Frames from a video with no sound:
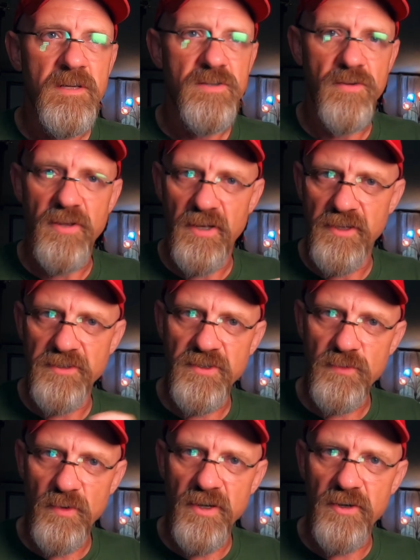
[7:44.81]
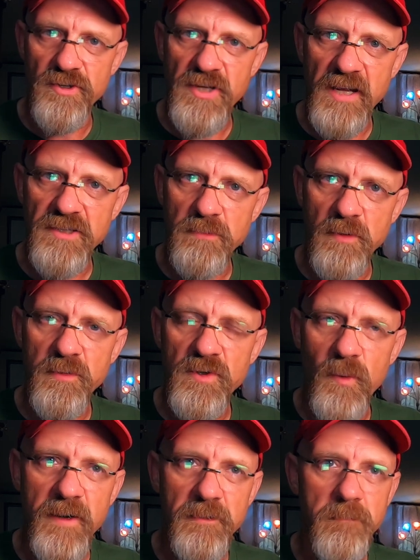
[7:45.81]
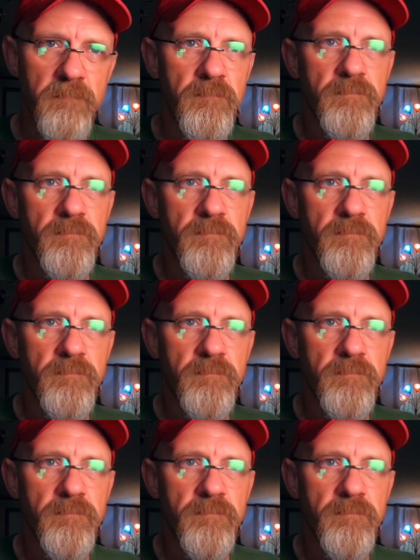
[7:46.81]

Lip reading: So the lenses were interchangeable between them.